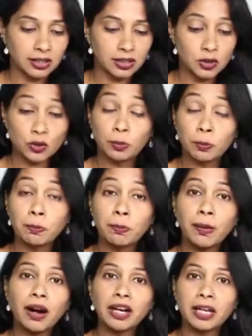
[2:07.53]
super
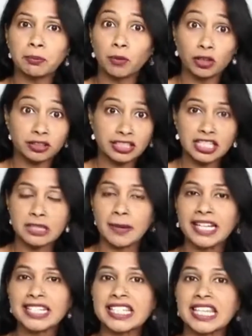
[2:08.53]
important spice